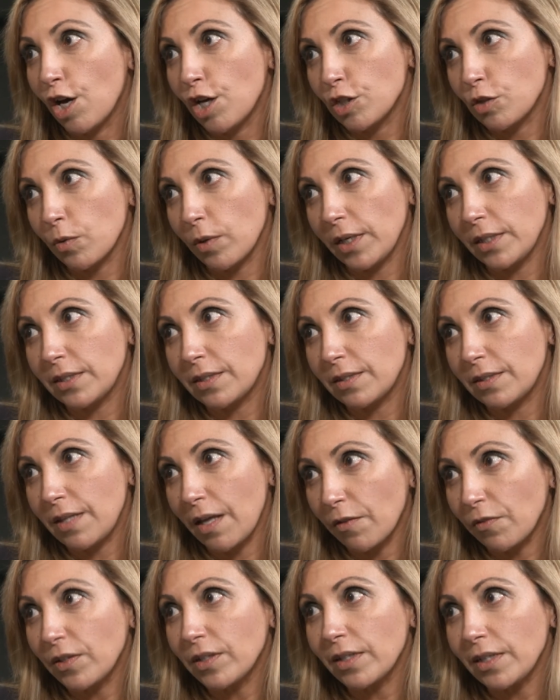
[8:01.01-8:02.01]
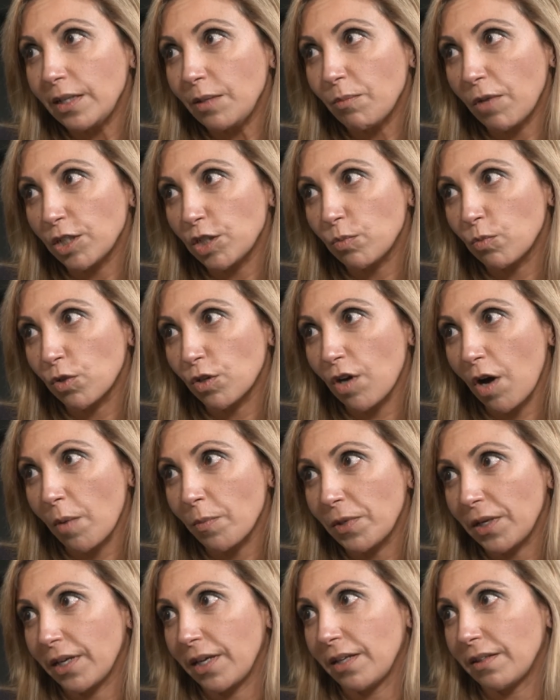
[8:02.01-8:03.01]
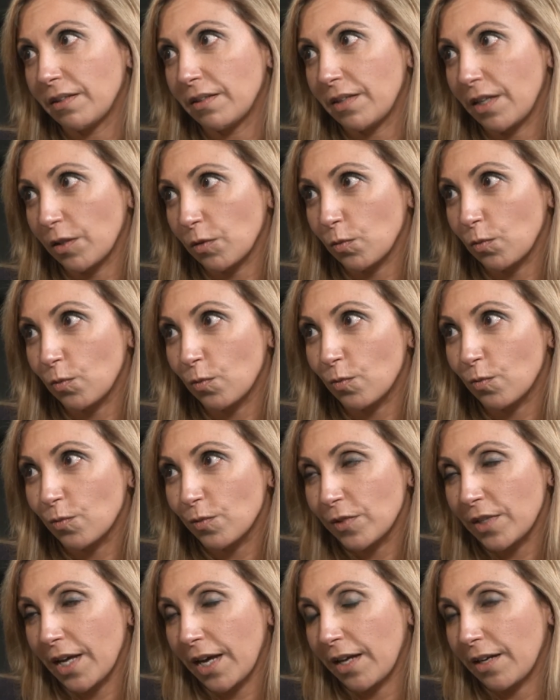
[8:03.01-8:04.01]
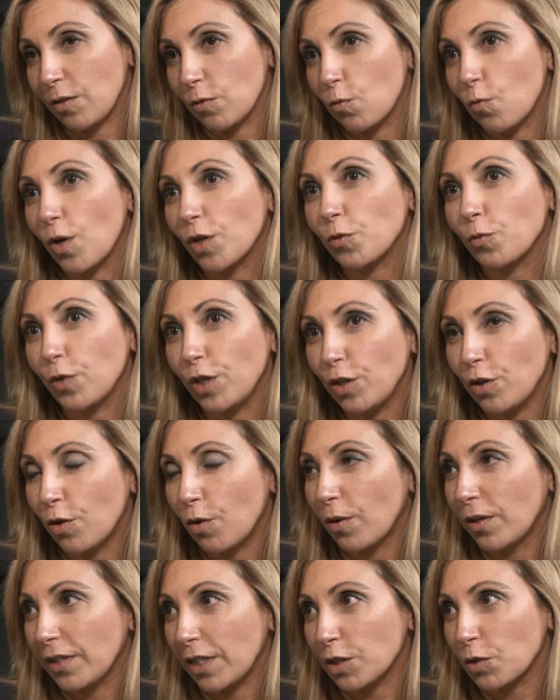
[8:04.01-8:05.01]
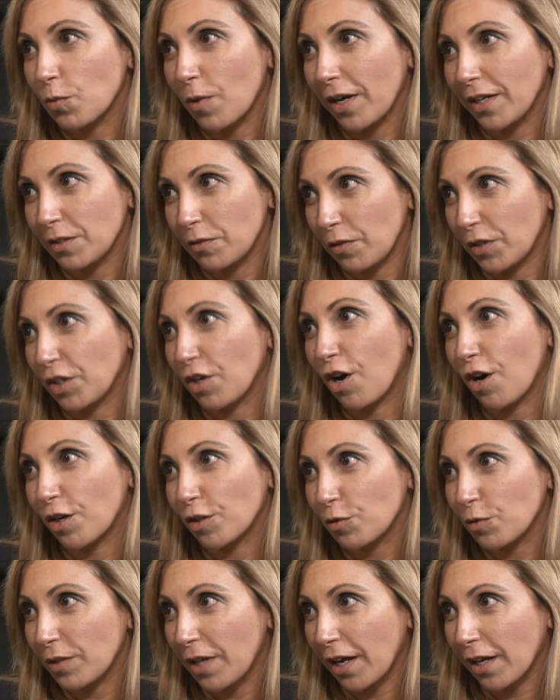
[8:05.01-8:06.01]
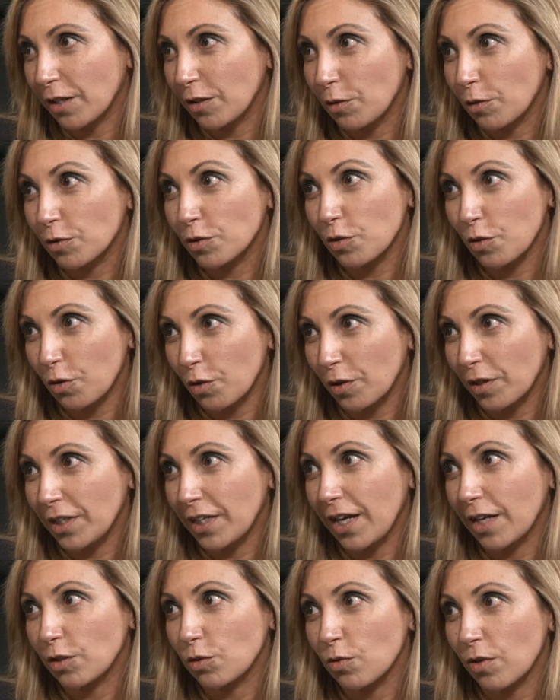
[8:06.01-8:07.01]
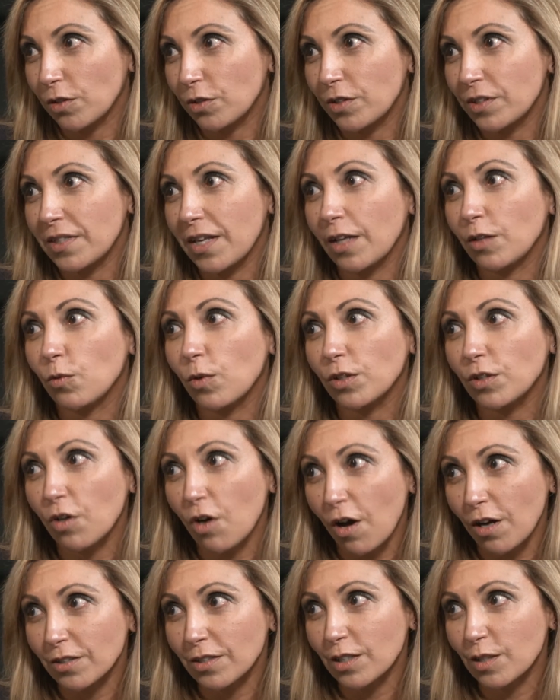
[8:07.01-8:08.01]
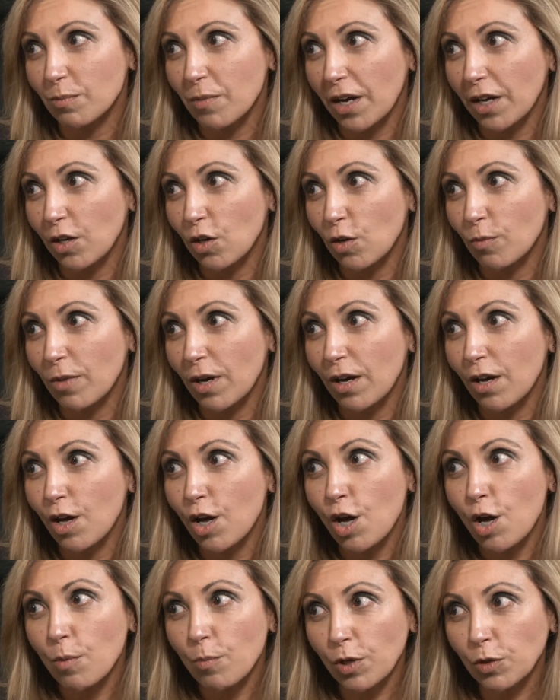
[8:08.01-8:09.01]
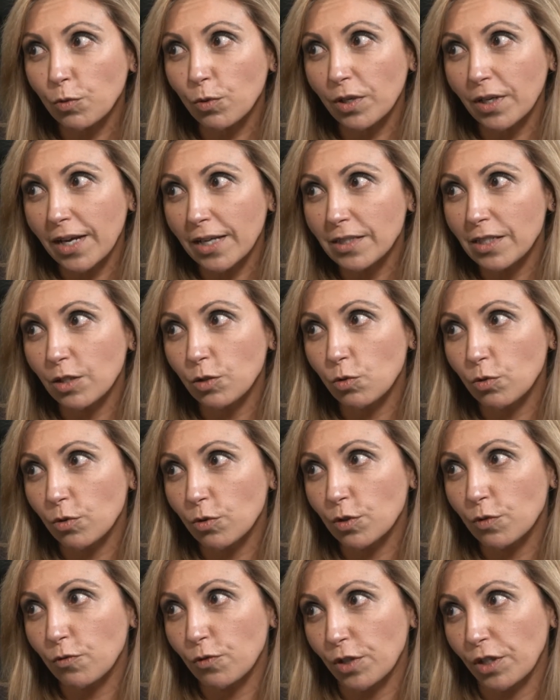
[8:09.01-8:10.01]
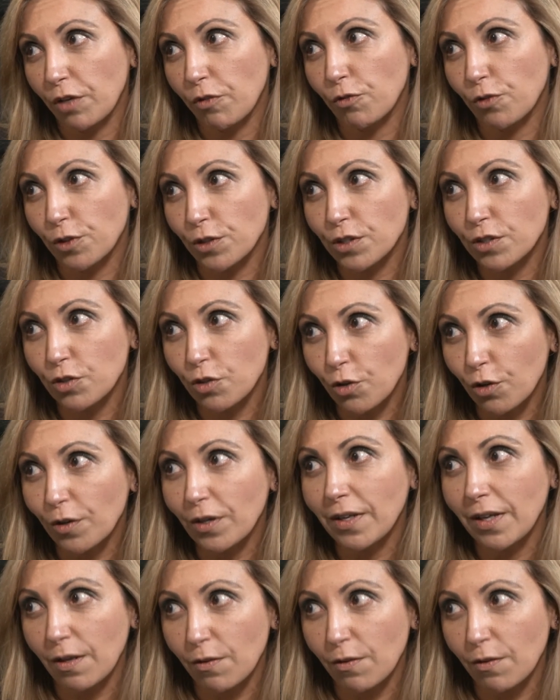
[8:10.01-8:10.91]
So it's definitely much more complicated than what we know, and that's why it's very hard to diagnose early and to understand what causes myeloma. But we're getting to those very first early